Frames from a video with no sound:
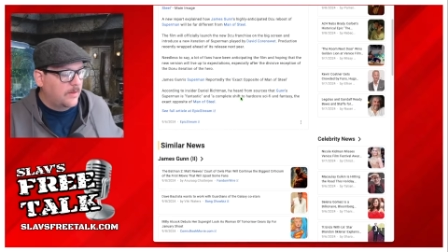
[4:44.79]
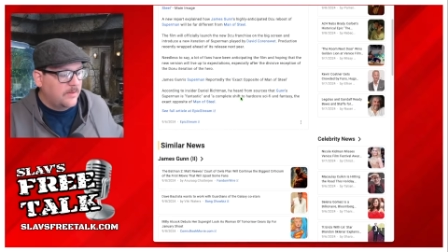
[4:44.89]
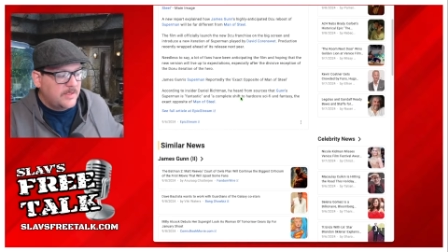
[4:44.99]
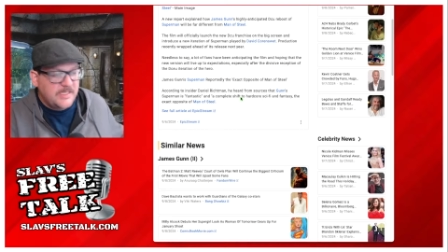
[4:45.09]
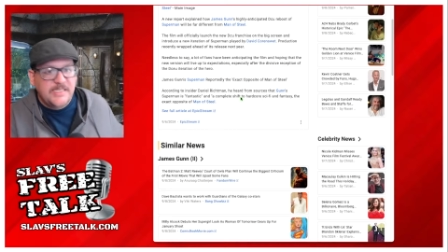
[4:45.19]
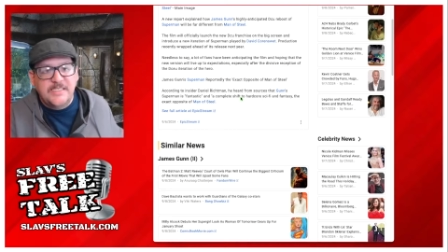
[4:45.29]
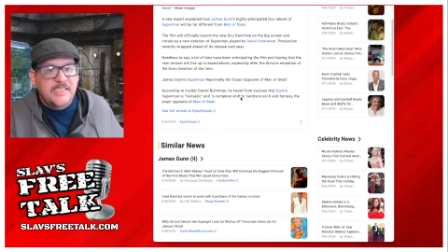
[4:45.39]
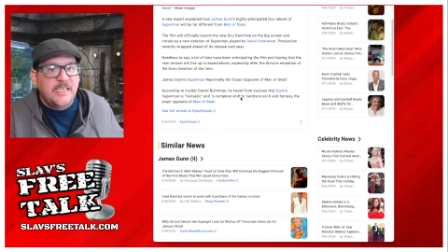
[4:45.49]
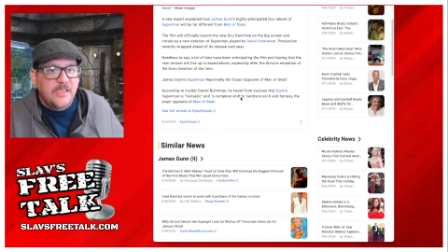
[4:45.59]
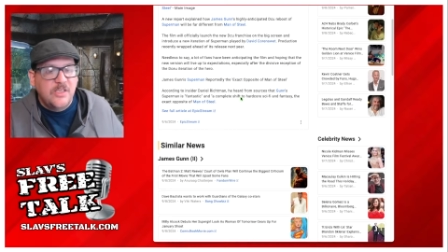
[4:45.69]
The
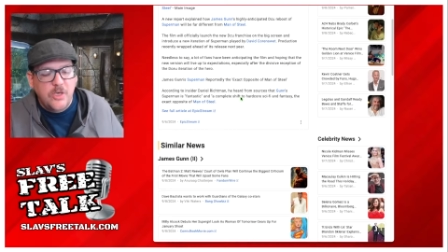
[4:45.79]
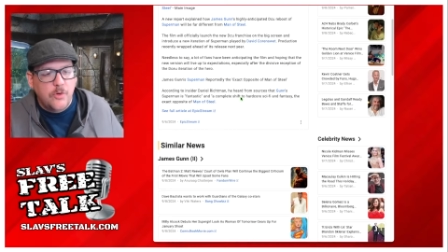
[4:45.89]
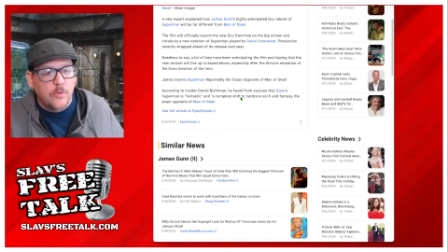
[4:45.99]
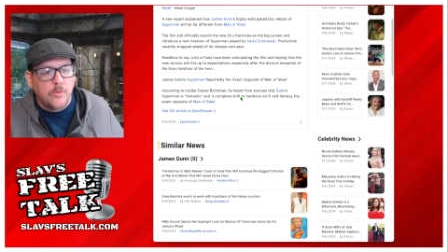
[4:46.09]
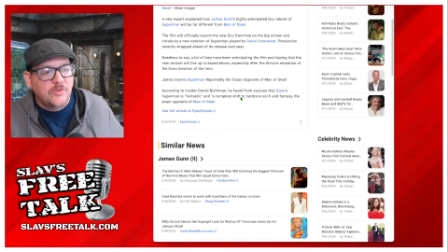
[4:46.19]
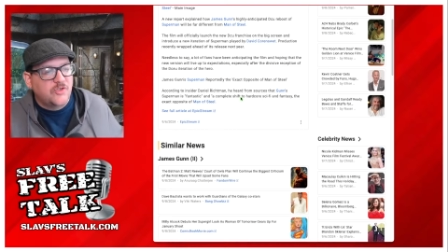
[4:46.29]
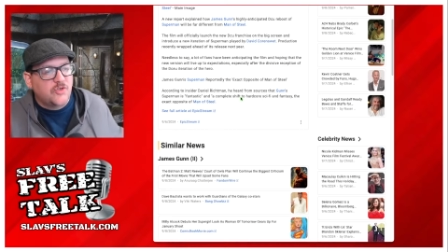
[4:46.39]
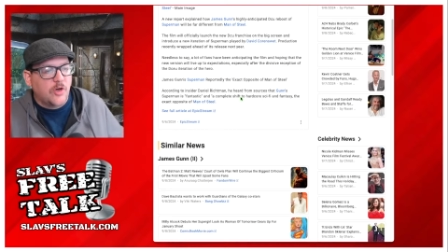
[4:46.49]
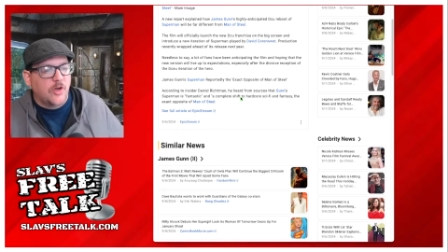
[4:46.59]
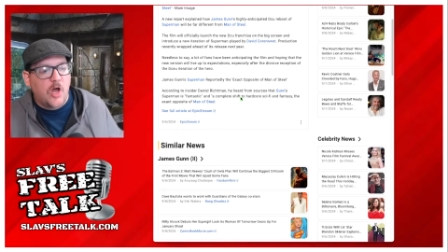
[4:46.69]
DCEU
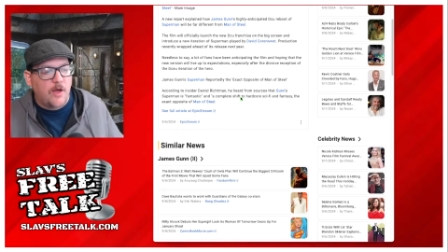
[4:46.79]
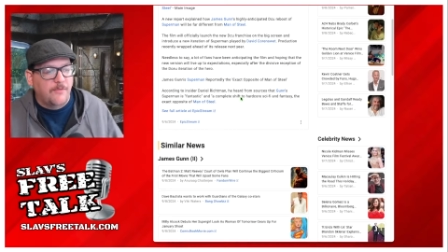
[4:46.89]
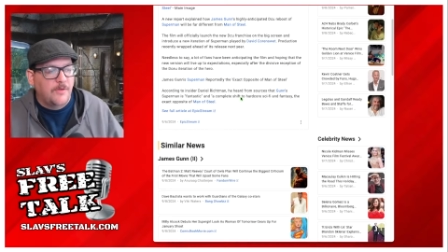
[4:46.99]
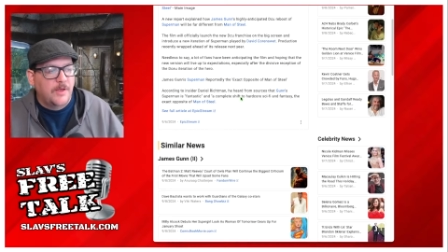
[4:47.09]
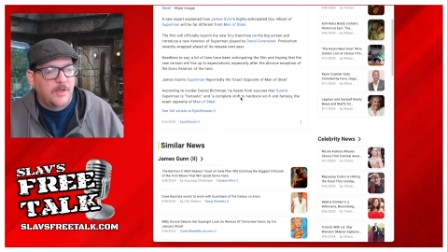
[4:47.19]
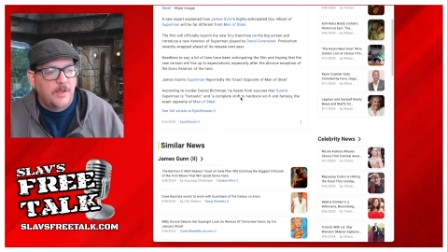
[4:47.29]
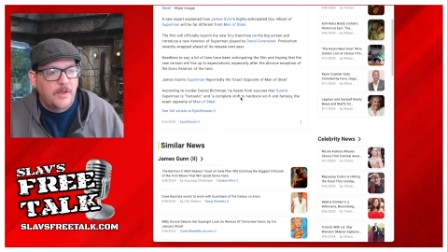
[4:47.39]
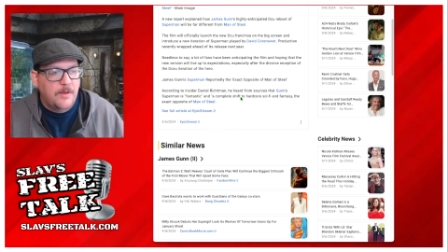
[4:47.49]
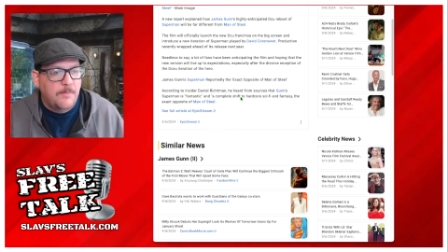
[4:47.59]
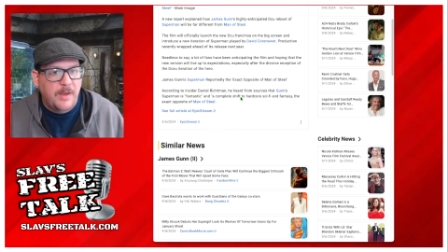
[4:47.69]
started off
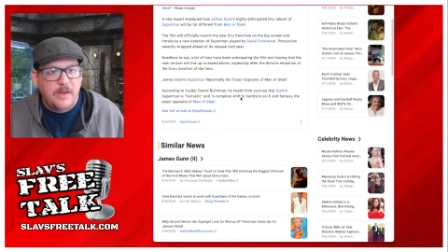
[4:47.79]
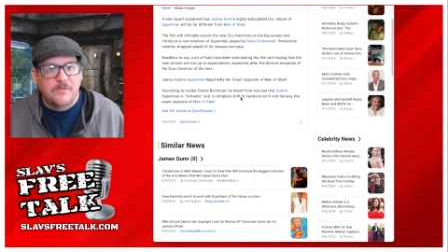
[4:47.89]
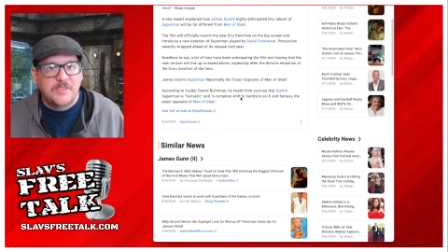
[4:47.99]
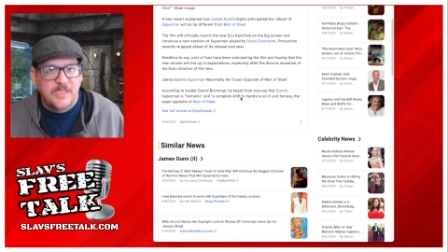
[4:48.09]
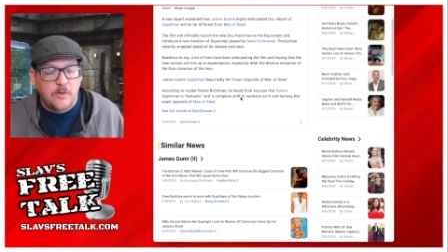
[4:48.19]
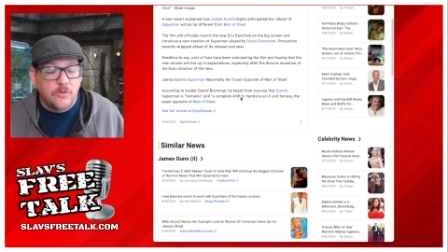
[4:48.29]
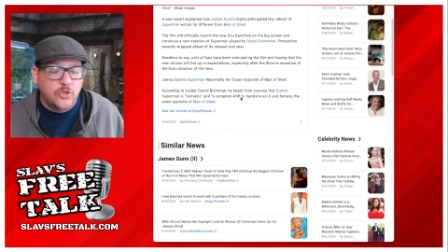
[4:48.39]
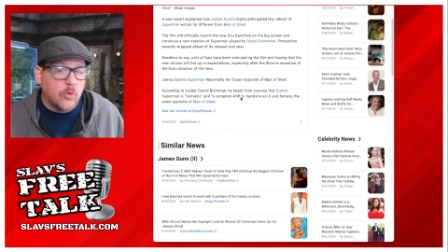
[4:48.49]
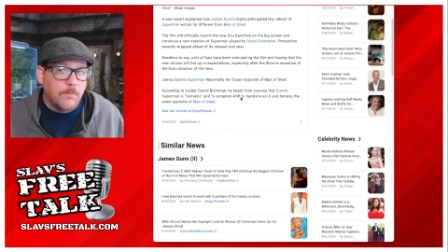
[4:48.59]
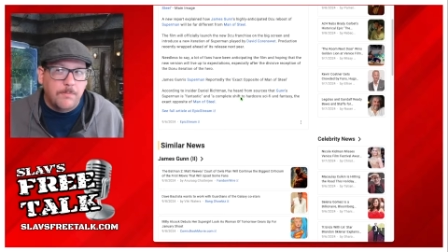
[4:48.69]
Man of Steel.
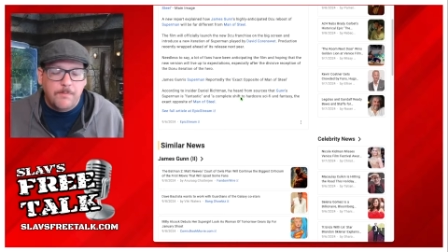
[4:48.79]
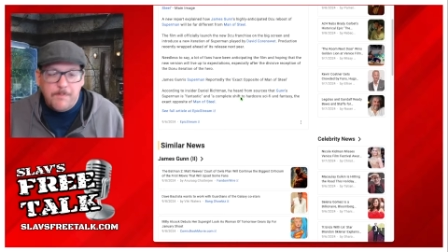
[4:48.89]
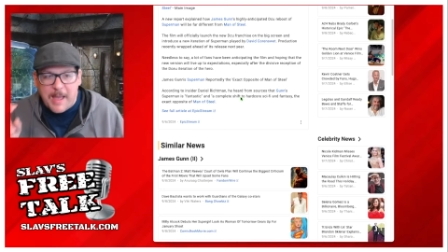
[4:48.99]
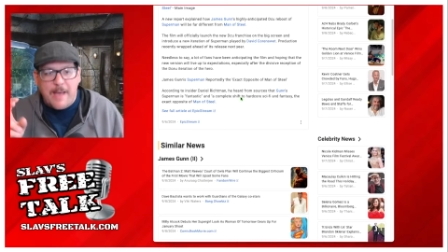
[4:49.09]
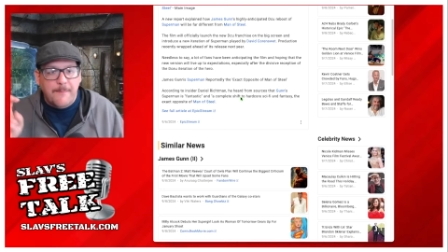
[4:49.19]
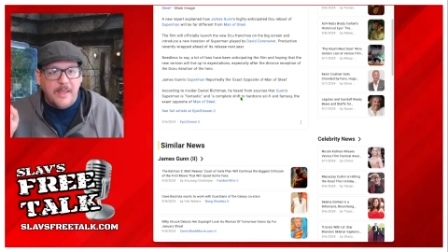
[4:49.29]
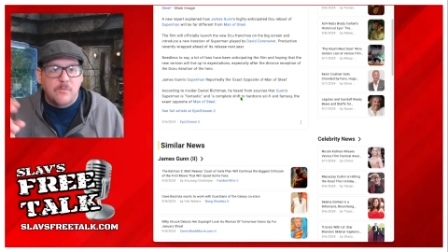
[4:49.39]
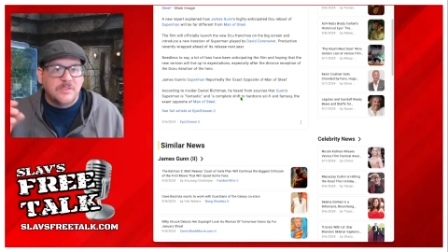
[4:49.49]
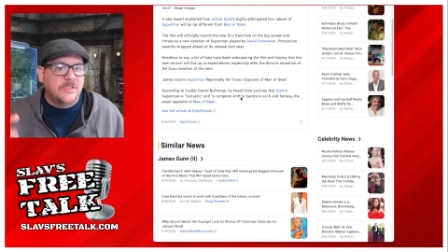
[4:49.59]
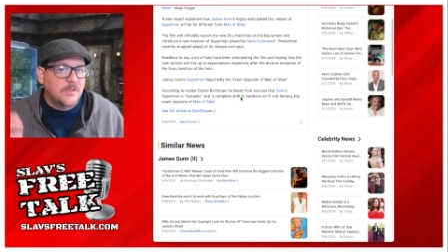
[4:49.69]
Sure, Batman
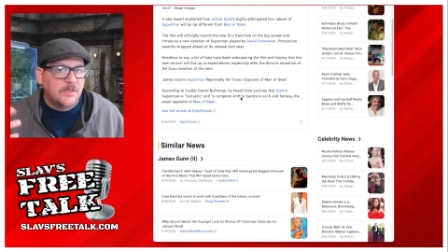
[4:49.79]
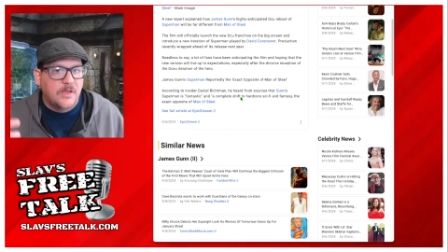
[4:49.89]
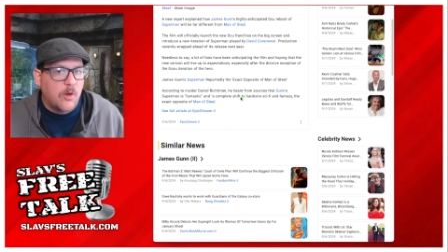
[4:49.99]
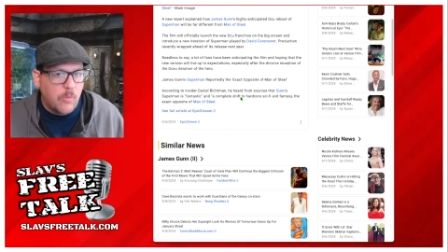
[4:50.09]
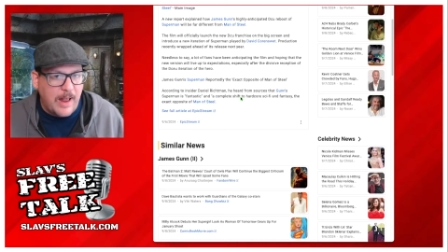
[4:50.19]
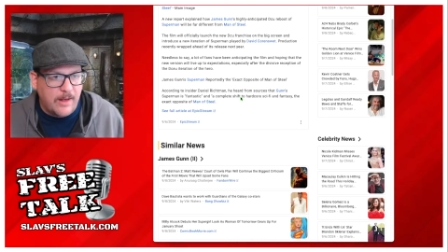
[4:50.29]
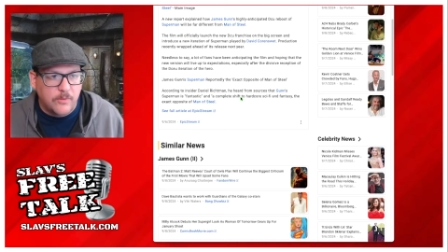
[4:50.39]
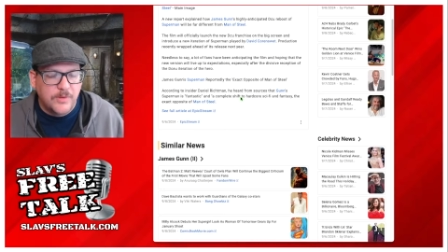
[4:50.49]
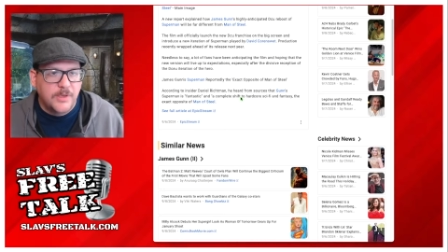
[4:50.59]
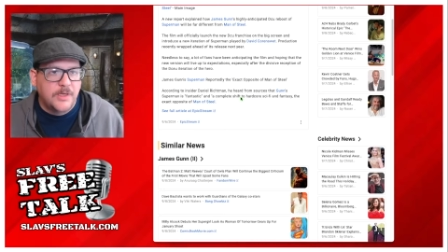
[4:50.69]
was around,